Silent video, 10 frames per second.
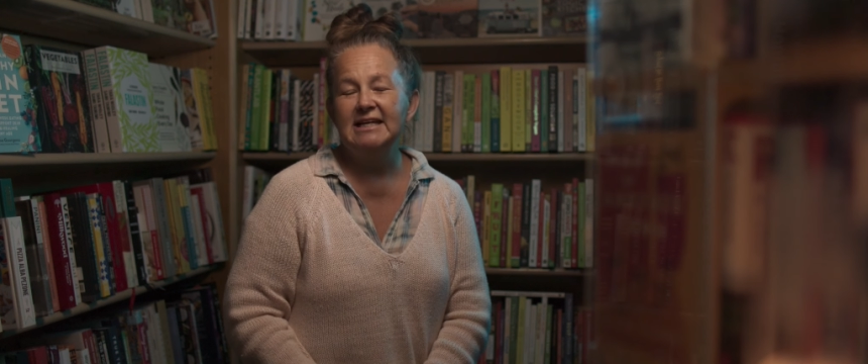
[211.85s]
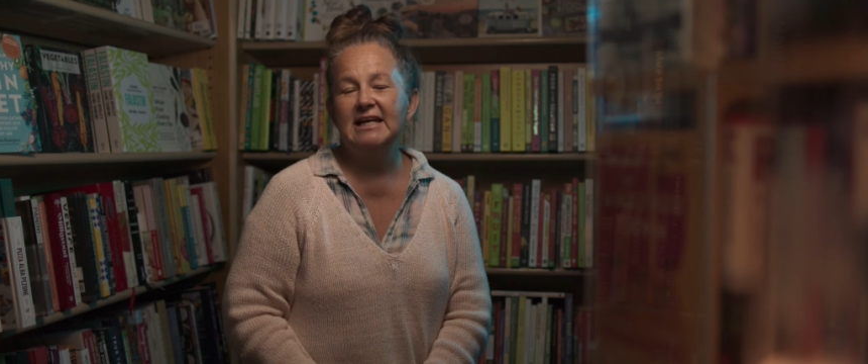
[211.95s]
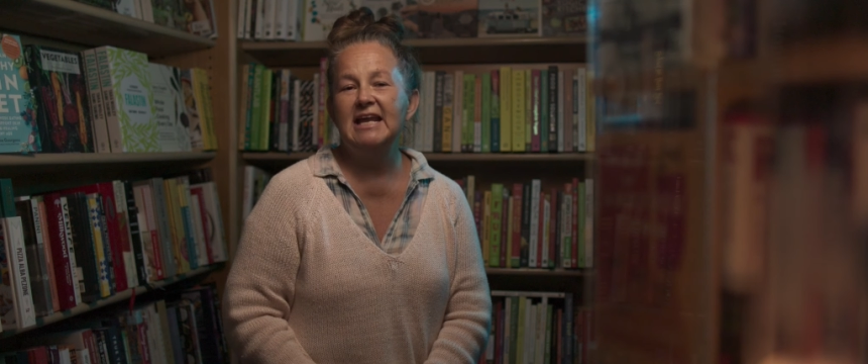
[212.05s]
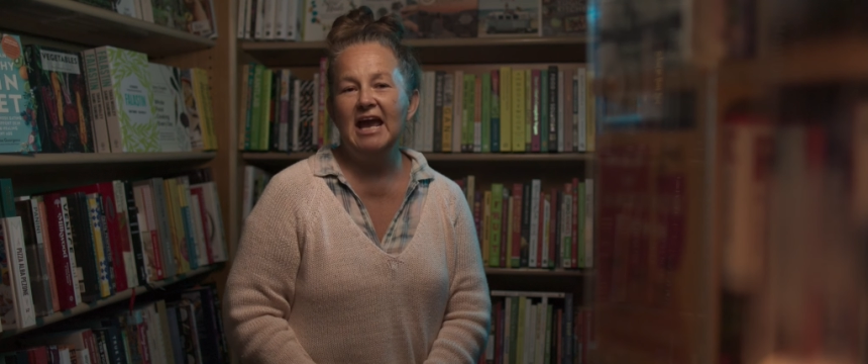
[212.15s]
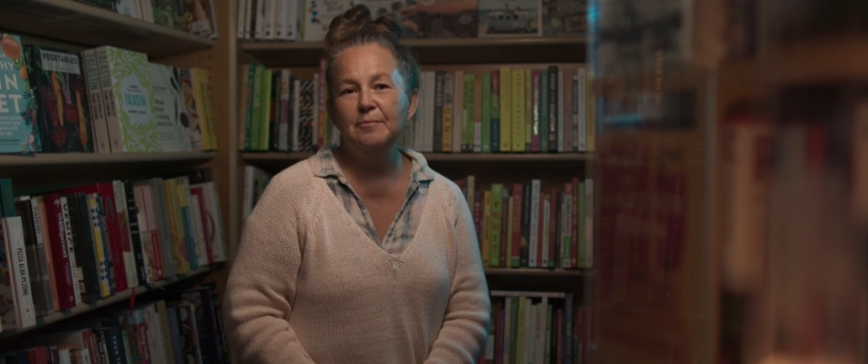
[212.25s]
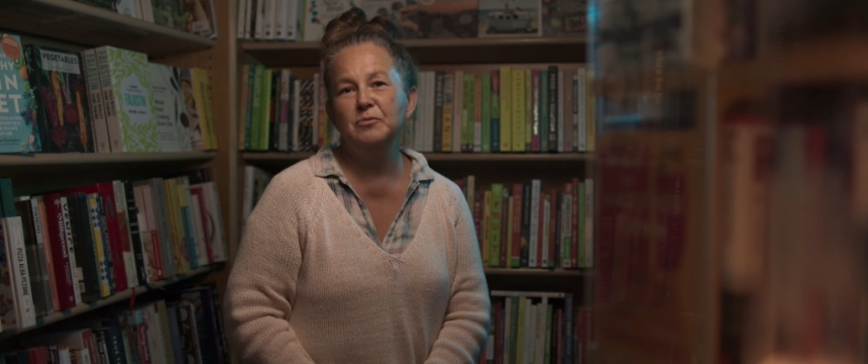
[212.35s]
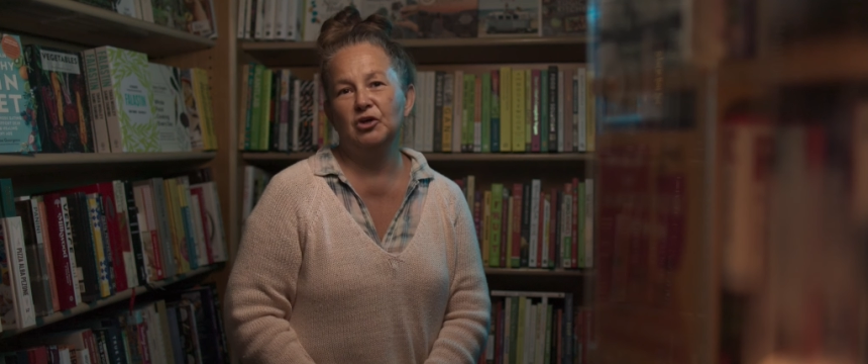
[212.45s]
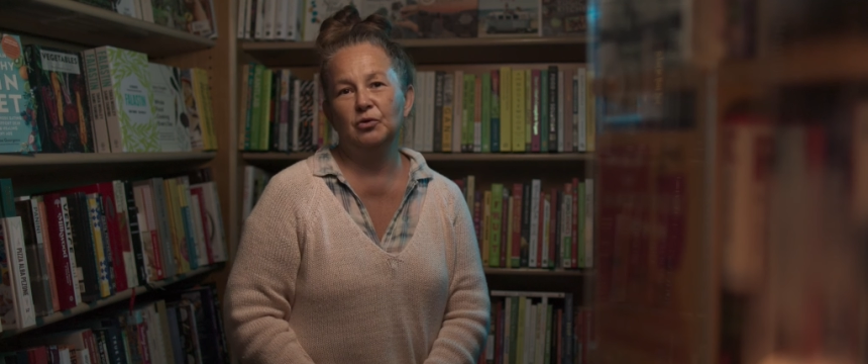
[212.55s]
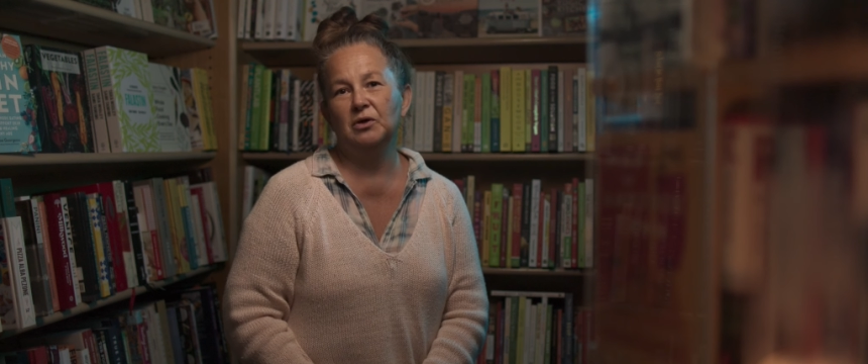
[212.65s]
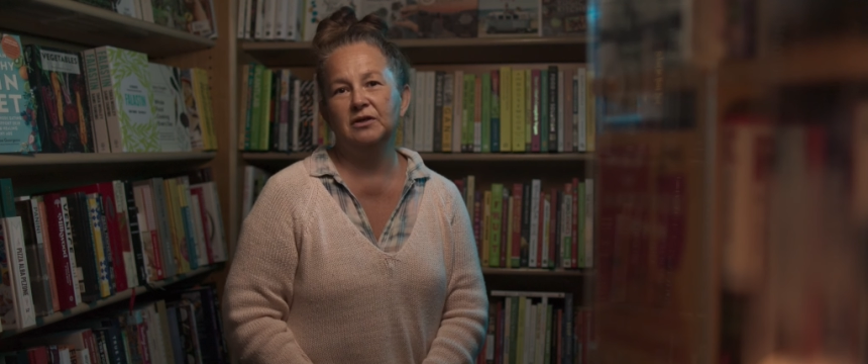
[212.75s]
and
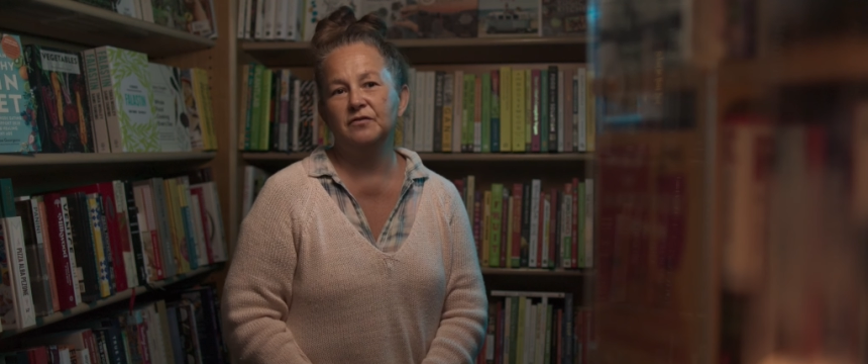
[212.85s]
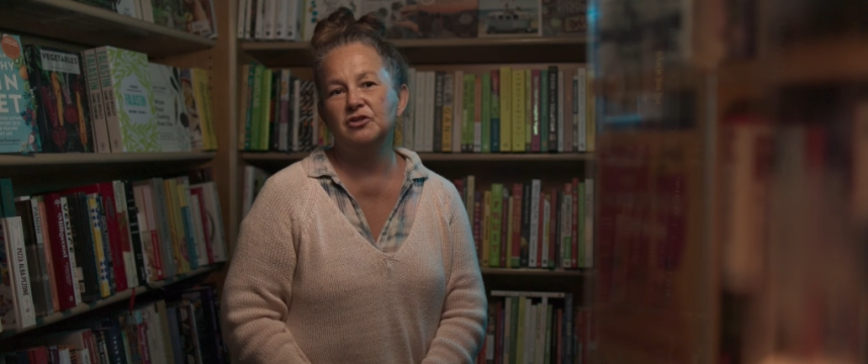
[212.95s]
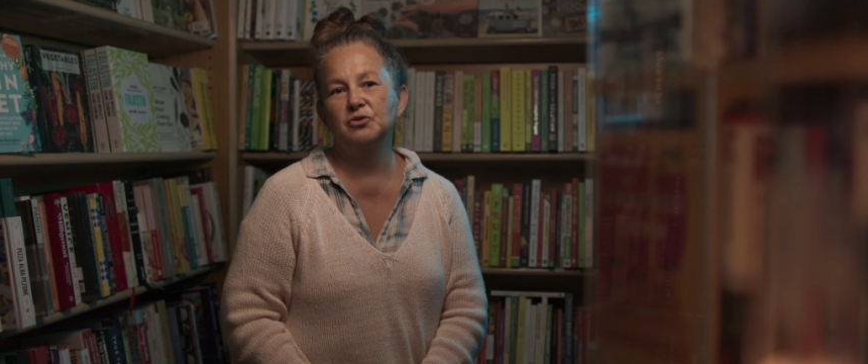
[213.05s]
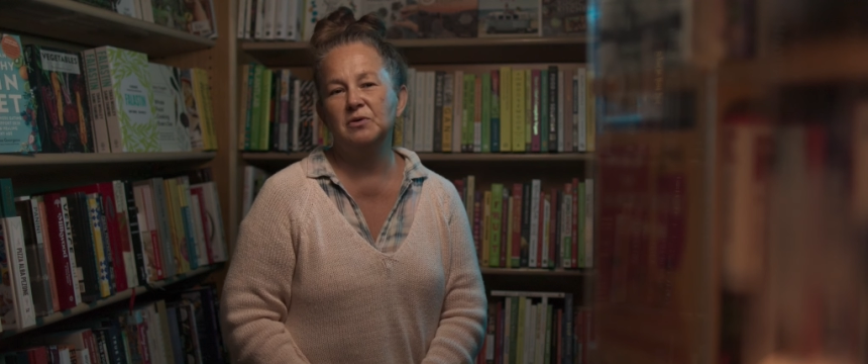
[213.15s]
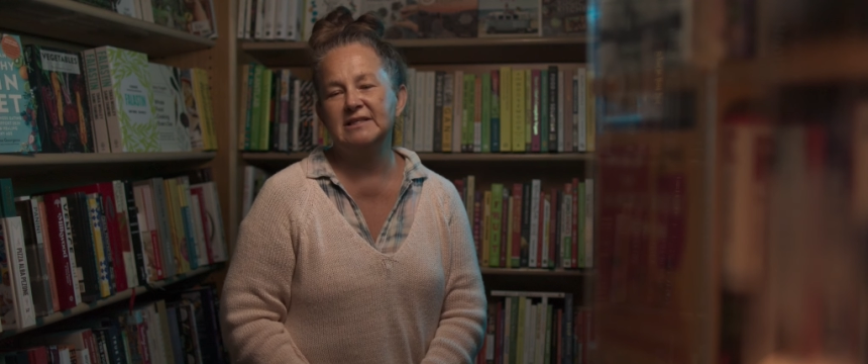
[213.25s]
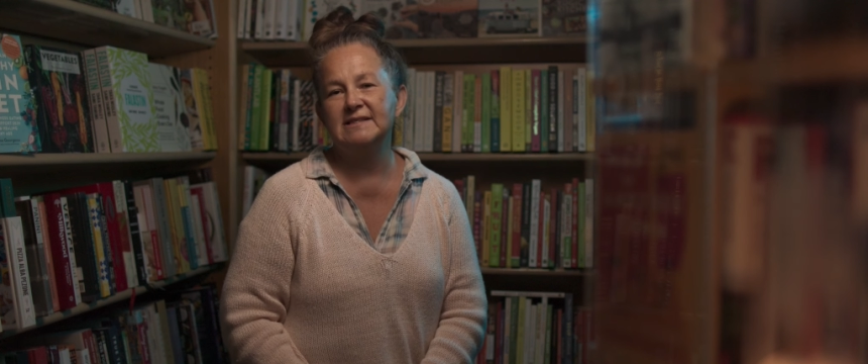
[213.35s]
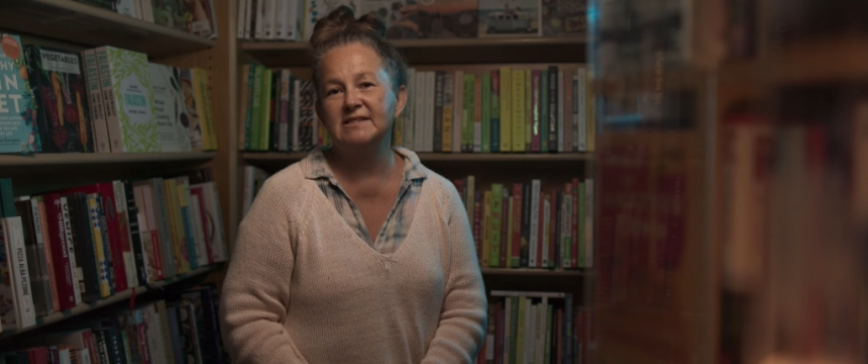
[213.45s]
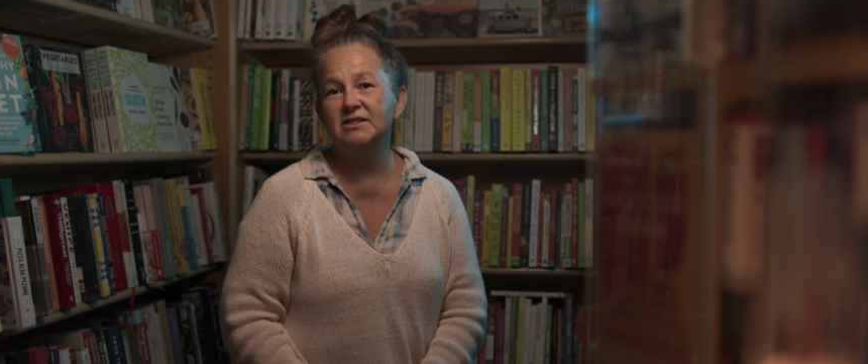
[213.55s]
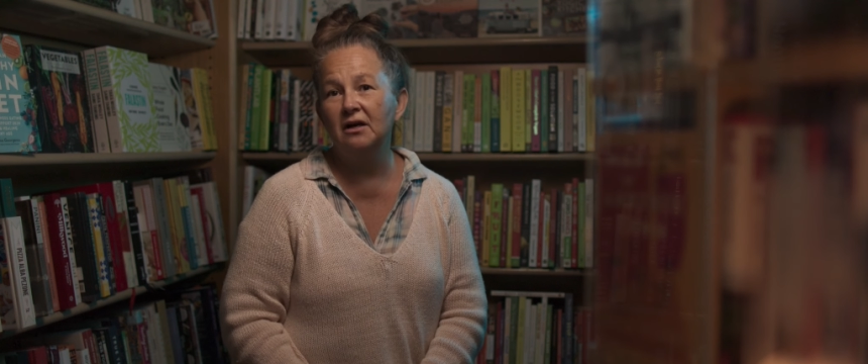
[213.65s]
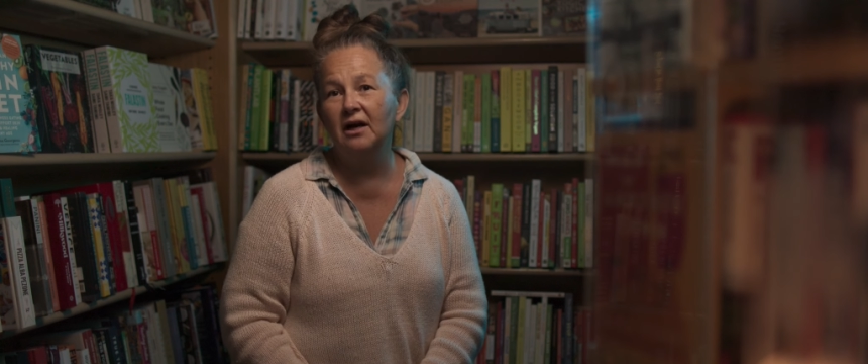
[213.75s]
Hamnet, one of the
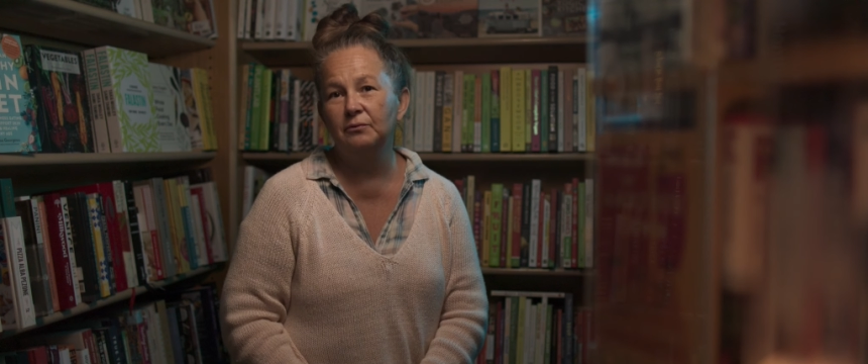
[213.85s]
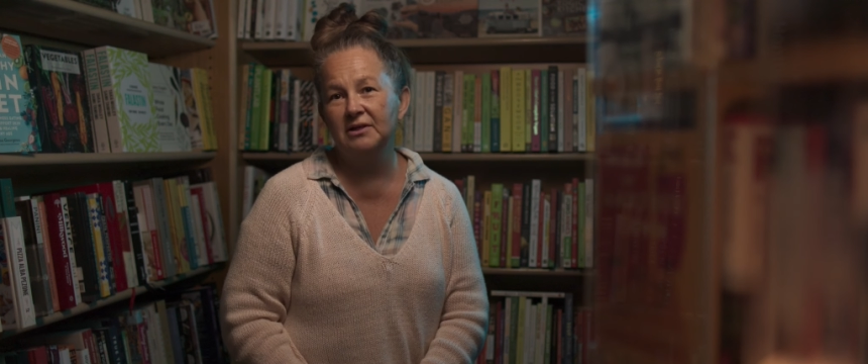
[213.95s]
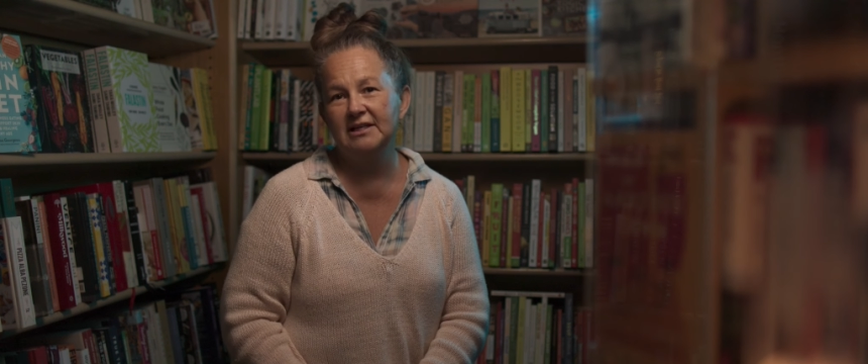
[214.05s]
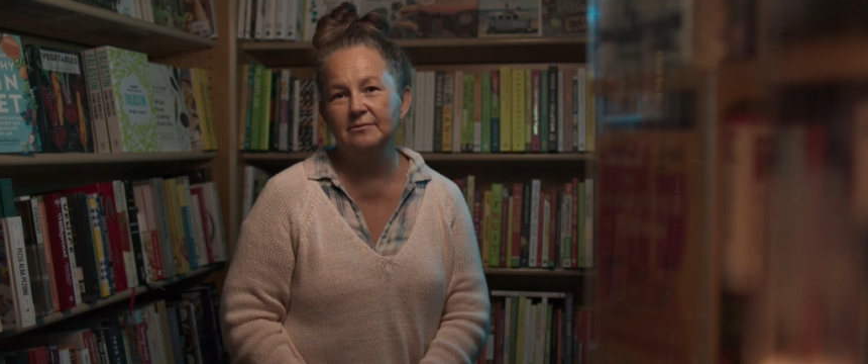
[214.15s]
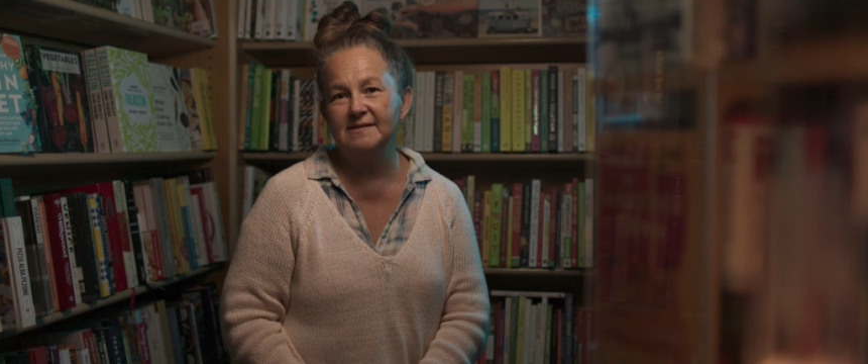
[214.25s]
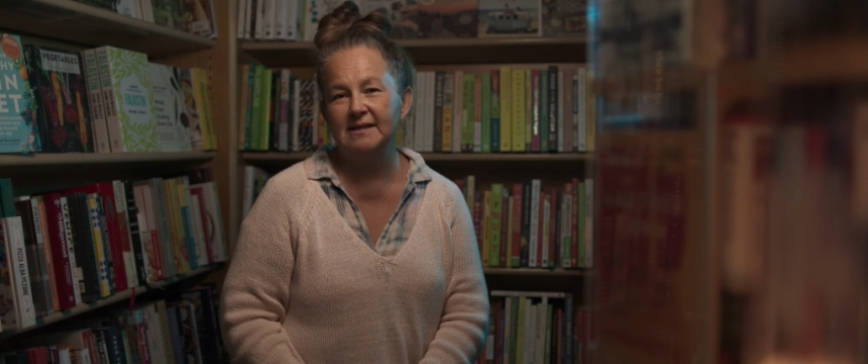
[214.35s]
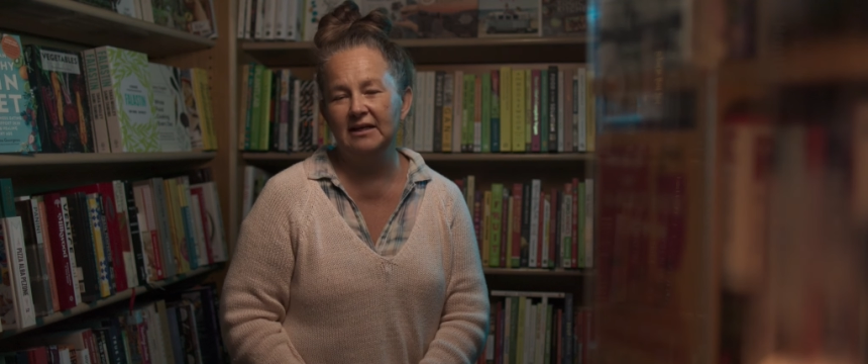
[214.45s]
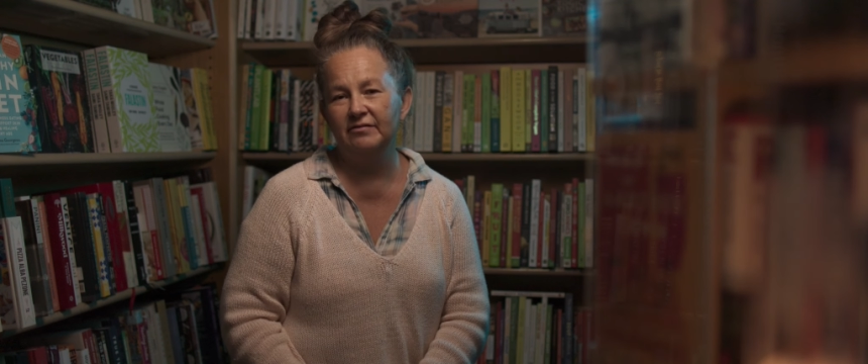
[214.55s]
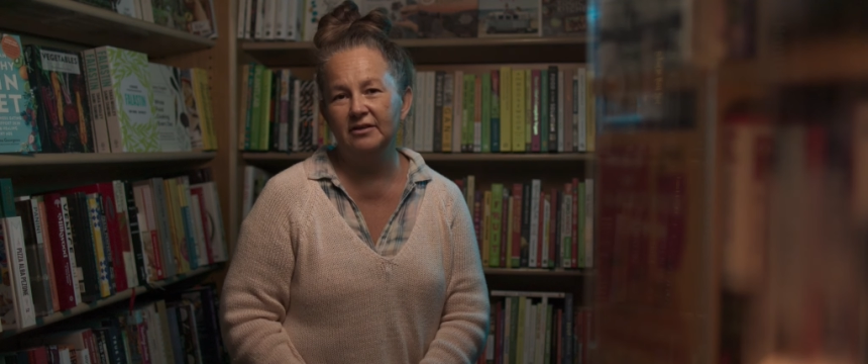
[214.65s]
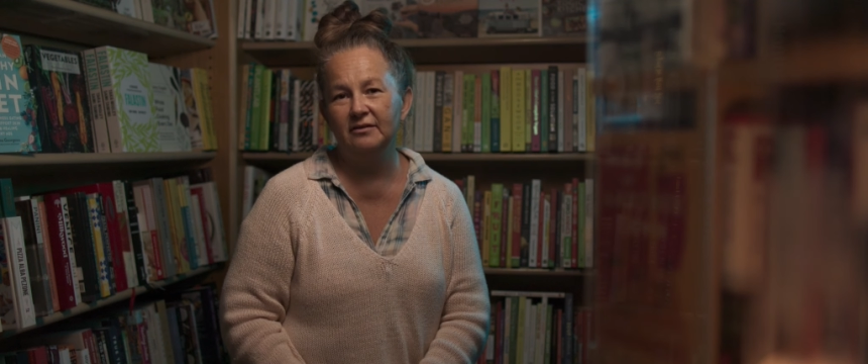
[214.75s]
twins, died when he was
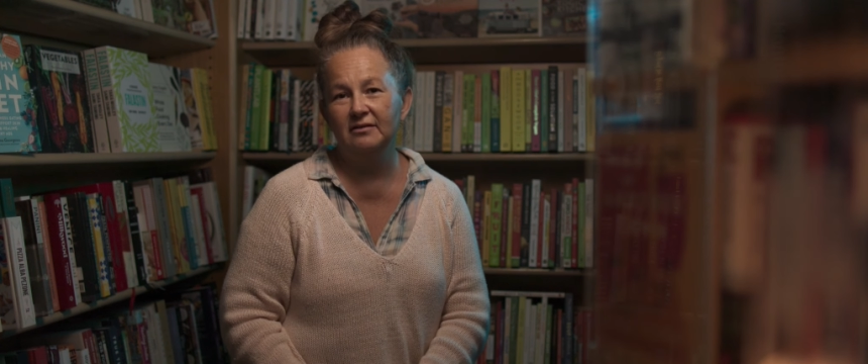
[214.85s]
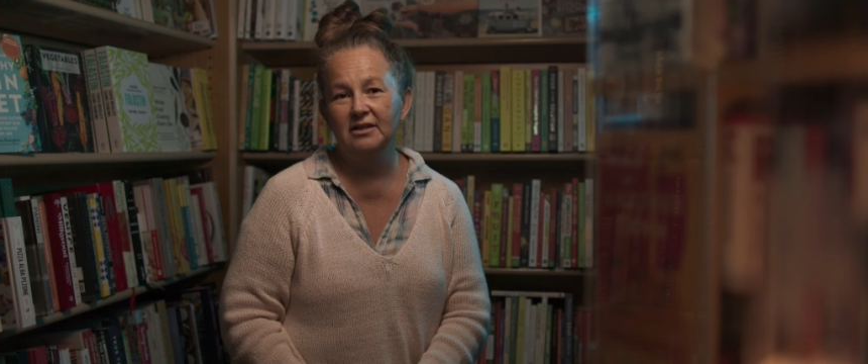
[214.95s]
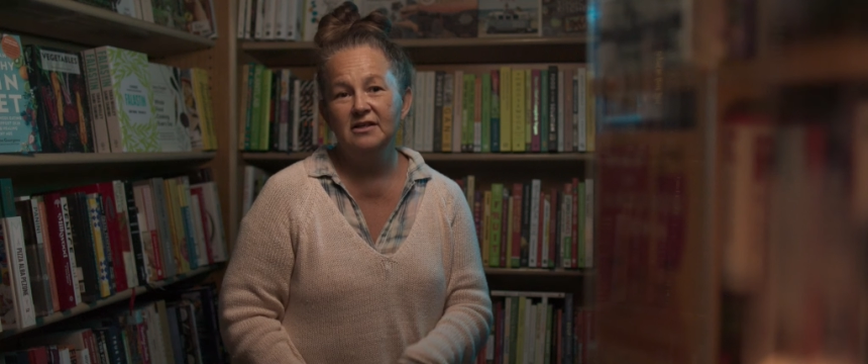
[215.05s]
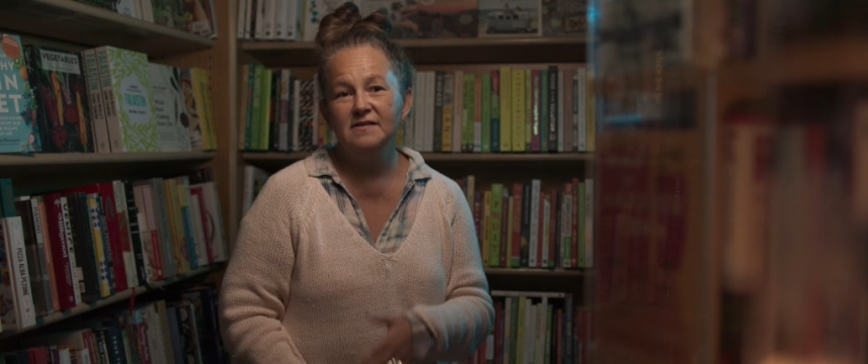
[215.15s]
11.